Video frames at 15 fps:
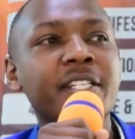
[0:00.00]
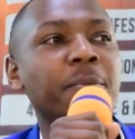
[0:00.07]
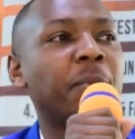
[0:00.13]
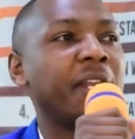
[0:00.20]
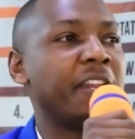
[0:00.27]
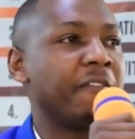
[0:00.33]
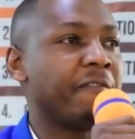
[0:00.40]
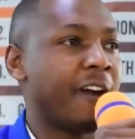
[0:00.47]

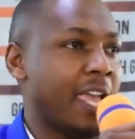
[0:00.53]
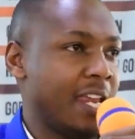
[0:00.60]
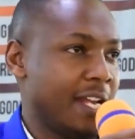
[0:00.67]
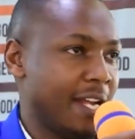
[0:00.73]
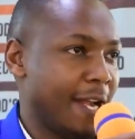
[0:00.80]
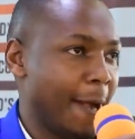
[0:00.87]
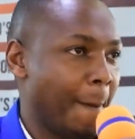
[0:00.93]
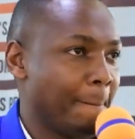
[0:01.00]
divine.
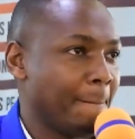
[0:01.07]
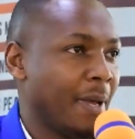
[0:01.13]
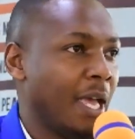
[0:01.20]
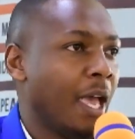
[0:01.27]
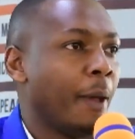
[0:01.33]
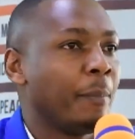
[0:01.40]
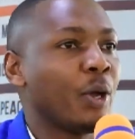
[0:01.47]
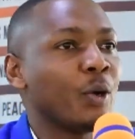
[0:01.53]

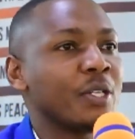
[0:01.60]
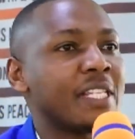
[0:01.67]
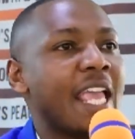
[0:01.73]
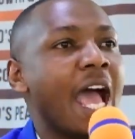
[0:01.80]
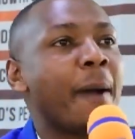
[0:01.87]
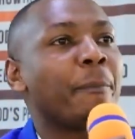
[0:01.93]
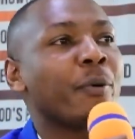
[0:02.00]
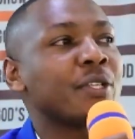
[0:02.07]
Because there are
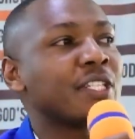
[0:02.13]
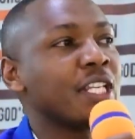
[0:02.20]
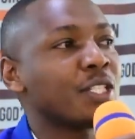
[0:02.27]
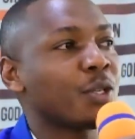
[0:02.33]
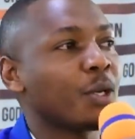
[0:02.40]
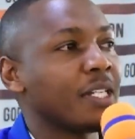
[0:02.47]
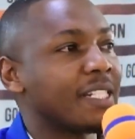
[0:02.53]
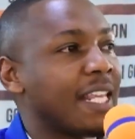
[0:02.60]

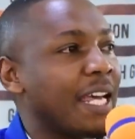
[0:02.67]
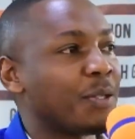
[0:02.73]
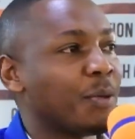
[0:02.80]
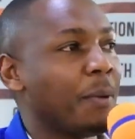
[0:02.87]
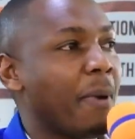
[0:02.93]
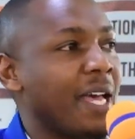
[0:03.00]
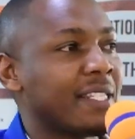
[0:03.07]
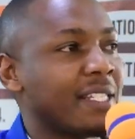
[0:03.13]
positions that we
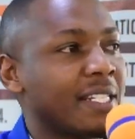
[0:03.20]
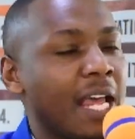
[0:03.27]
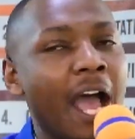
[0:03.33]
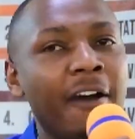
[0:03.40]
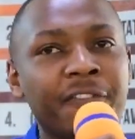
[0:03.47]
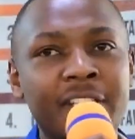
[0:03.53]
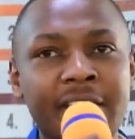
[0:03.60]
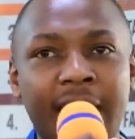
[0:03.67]
must
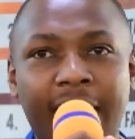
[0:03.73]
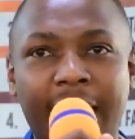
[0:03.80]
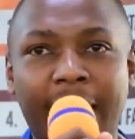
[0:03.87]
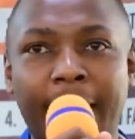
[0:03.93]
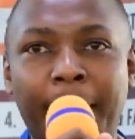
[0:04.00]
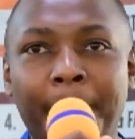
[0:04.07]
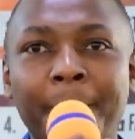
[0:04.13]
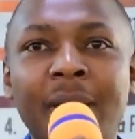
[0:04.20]
have
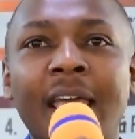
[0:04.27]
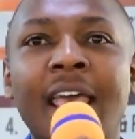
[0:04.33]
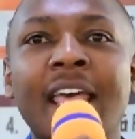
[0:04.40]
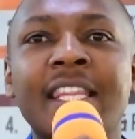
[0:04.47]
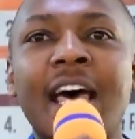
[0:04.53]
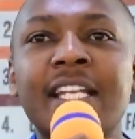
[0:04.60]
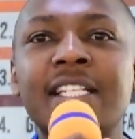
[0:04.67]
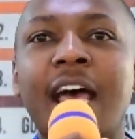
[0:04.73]
taken
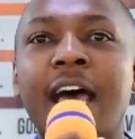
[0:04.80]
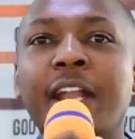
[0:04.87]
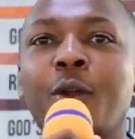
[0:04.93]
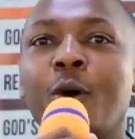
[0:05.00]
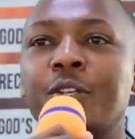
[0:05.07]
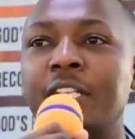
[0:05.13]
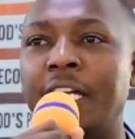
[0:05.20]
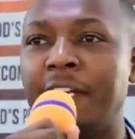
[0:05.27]
that are
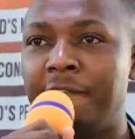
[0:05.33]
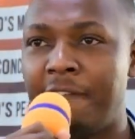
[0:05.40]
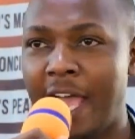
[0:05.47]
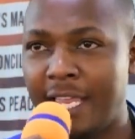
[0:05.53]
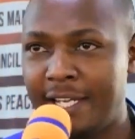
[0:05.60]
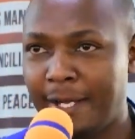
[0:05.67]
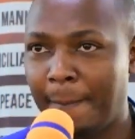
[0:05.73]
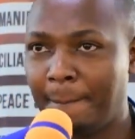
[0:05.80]
not
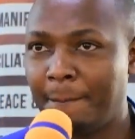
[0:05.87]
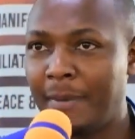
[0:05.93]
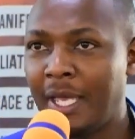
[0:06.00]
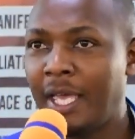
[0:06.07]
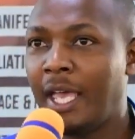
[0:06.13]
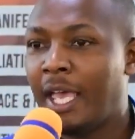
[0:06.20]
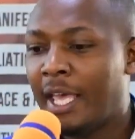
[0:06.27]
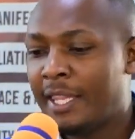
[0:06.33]
divine.
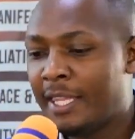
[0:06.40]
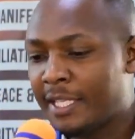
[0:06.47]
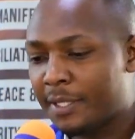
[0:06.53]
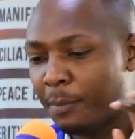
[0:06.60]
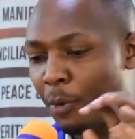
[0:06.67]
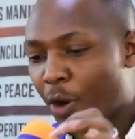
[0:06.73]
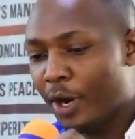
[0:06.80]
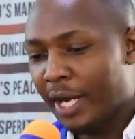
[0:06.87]
This
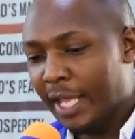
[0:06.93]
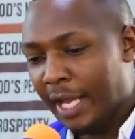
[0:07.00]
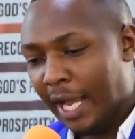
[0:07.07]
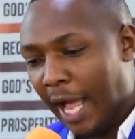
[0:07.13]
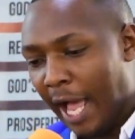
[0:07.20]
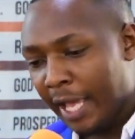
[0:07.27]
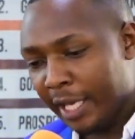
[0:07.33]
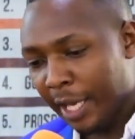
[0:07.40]
morning,
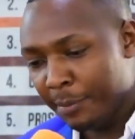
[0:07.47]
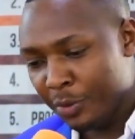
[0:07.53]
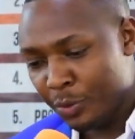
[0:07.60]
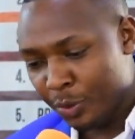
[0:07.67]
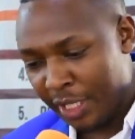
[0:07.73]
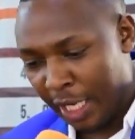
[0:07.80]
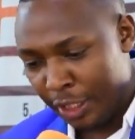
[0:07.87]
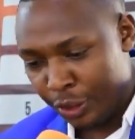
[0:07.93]
I came to
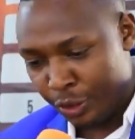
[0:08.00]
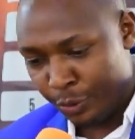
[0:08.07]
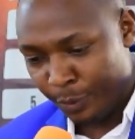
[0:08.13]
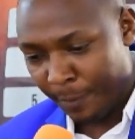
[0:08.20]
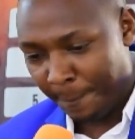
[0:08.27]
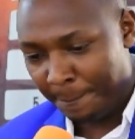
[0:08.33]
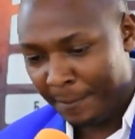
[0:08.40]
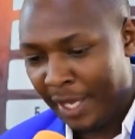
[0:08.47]
tell you
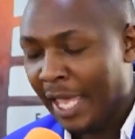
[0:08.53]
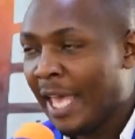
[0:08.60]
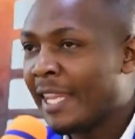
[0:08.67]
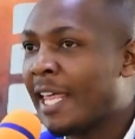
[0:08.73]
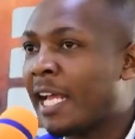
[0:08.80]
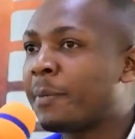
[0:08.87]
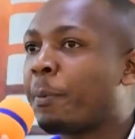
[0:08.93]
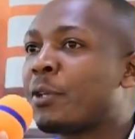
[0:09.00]

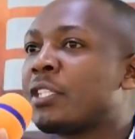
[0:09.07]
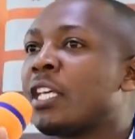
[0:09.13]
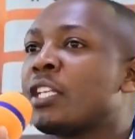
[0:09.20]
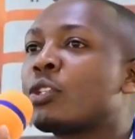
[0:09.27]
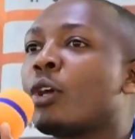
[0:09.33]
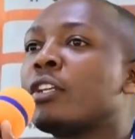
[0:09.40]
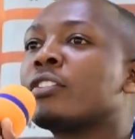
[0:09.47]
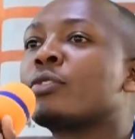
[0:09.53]
that
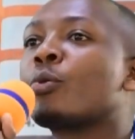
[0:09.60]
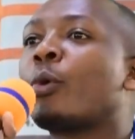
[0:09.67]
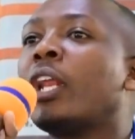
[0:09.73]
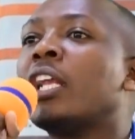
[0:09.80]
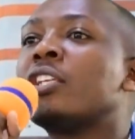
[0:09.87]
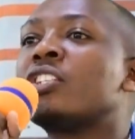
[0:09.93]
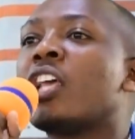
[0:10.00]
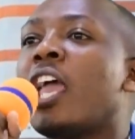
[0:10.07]
positions will
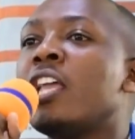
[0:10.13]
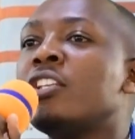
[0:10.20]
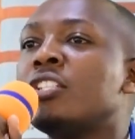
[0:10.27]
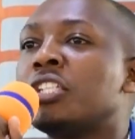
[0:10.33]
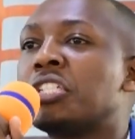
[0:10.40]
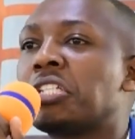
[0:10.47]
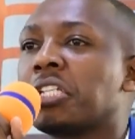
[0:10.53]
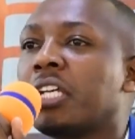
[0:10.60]

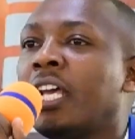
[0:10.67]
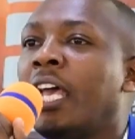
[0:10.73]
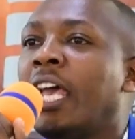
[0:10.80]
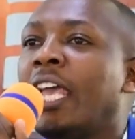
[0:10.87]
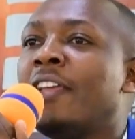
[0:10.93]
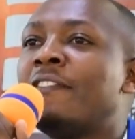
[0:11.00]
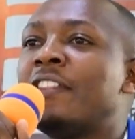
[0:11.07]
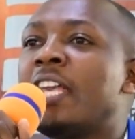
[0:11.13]
change.
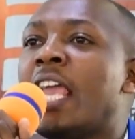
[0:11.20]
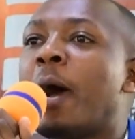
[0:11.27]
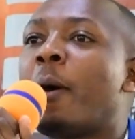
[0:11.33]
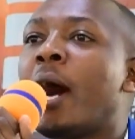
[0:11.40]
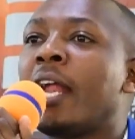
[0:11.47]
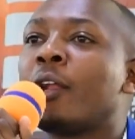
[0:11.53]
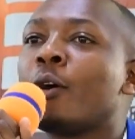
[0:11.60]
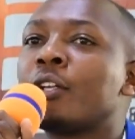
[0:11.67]
If they were
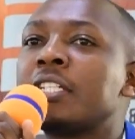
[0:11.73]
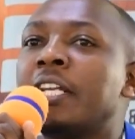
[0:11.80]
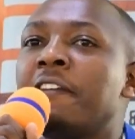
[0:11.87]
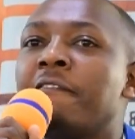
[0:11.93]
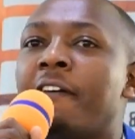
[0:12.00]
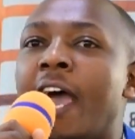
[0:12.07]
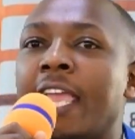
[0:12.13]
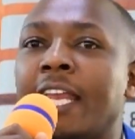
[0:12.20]
not
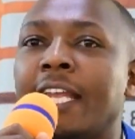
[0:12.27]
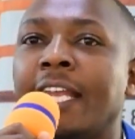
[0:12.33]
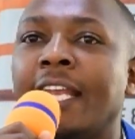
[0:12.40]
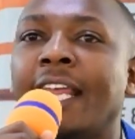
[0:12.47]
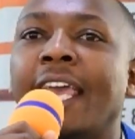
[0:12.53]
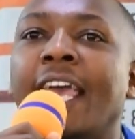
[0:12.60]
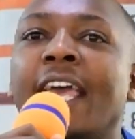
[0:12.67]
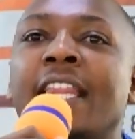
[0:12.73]
divine,
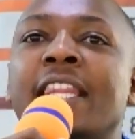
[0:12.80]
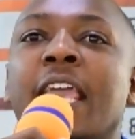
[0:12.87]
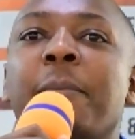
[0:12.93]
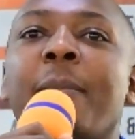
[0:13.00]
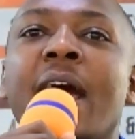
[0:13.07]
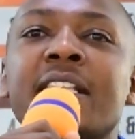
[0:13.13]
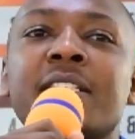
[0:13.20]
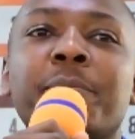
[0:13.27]
they
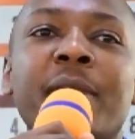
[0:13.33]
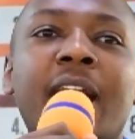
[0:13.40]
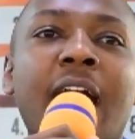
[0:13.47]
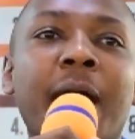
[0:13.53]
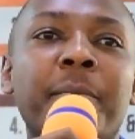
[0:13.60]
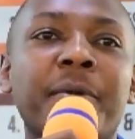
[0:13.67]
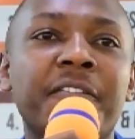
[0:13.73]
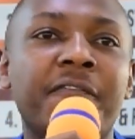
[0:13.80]
must
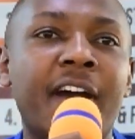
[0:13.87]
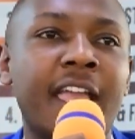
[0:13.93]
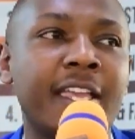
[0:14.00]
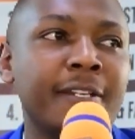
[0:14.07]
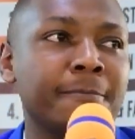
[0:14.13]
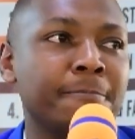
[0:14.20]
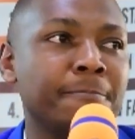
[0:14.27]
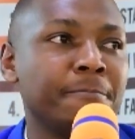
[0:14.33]
become
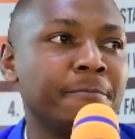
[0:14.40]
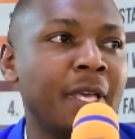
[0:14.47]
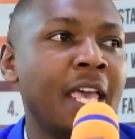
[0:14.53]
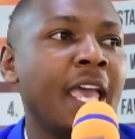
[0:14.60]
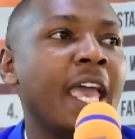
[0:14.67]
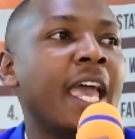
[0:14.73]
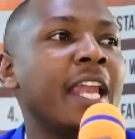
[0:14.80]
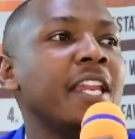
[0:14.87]
divine.
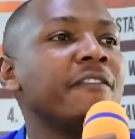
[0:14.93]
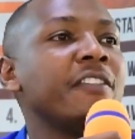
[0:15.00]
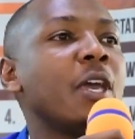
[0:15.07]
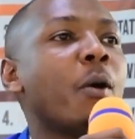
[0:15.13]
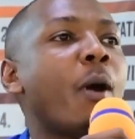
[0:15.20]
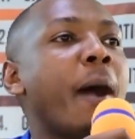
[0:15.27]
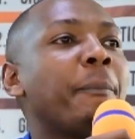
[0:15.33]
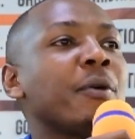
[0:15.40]
And if there
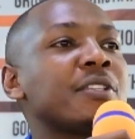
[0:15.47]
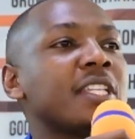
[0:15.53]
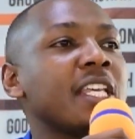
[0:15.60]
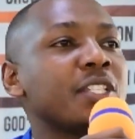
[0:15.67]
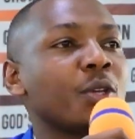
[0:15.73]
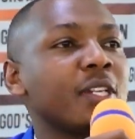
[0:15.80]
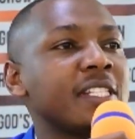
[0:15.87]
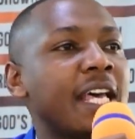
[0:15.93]
were
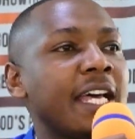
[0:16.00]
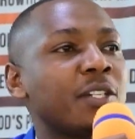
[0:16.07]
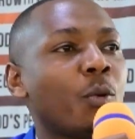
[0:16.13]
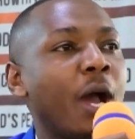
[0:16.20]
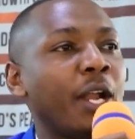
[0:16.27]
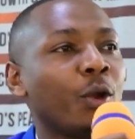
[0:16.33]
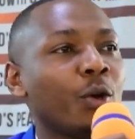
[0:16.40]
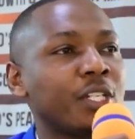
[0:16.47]
positions that were
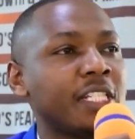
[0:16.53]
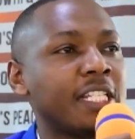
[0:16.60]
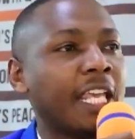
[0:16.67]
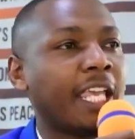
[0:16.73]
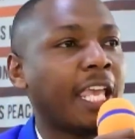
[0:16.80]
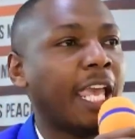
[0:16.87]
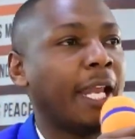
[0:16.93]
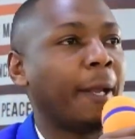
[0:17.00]
not
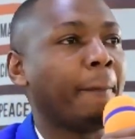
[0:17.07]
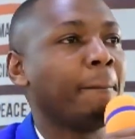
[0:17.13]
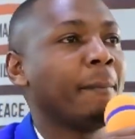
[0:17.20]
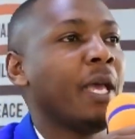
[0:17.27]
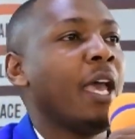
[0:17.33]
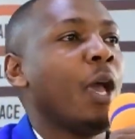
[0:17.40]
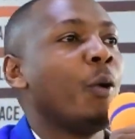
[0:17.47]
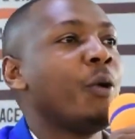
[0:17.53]
taken,
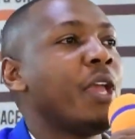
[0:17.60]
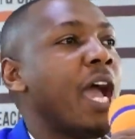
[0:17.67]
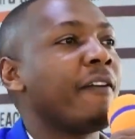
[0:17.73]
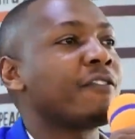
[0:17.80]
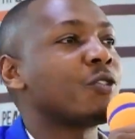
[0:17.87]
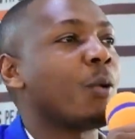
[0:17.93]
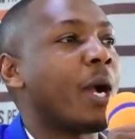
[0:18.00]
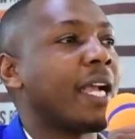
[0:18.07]
we have
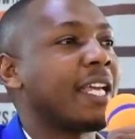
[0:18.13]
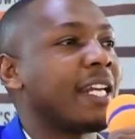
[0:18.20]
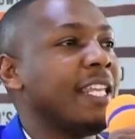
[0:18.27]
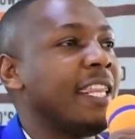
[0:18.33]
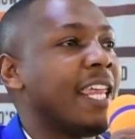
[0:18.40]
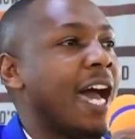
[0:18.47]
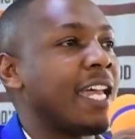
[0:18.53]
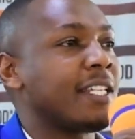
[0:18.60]
to agree
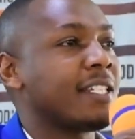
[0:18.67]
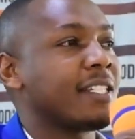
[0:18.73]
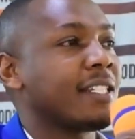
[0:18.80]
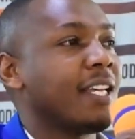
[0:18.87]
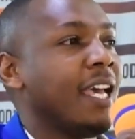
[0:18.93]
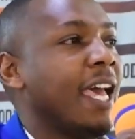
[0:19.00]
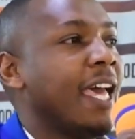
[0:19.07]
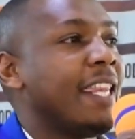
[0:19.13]
that
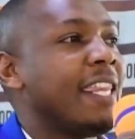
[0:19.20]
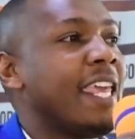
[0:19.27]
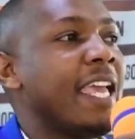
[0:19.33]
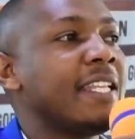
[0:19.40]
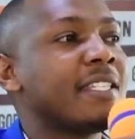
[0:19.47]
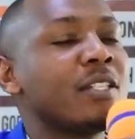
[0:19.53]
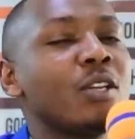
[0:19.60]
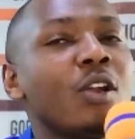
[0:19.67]
there
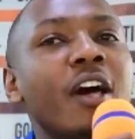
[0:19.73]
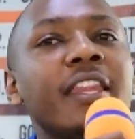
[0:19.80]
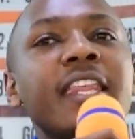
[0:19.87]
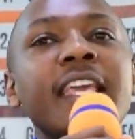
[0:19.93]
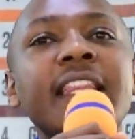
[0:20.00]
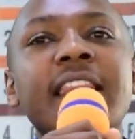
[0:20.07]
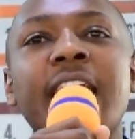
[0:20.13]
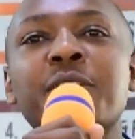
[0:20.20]
is nothing
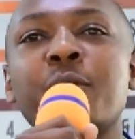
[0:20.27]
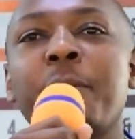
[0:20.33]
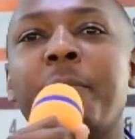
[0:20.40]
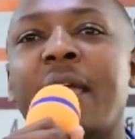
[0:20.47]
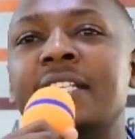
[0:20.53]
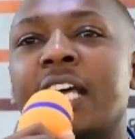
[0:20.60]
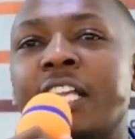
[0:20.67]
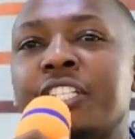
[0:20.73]
that we
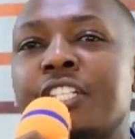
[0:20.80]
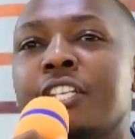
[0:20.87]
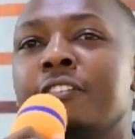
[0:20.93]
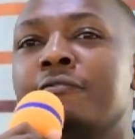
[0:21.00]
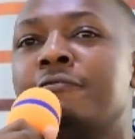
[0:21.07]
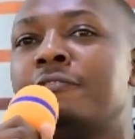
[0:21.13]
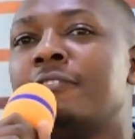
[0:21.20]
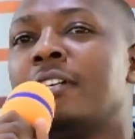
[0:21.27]
might
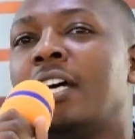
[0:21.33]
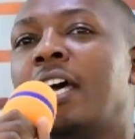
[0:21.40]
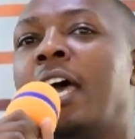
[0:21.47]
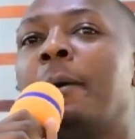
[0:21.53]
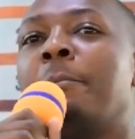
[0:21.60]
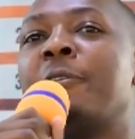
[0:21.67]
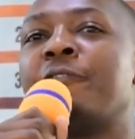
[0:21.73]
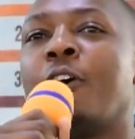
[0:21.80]
achieve
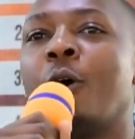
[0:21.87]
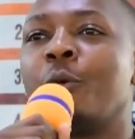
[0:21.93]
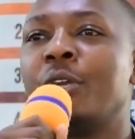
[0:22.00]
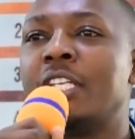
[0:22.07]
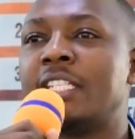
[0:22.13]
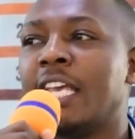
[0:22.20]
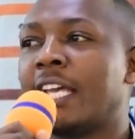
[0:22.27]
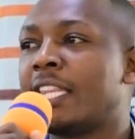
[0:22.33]
before we
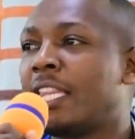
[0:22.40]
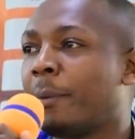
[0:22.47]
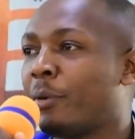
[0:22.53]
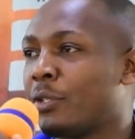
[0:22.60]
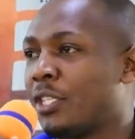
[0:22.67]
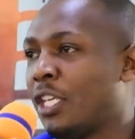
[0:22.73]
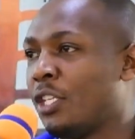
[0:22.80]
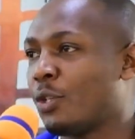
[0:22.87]
take the
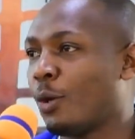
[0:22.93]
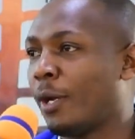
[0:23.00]
position.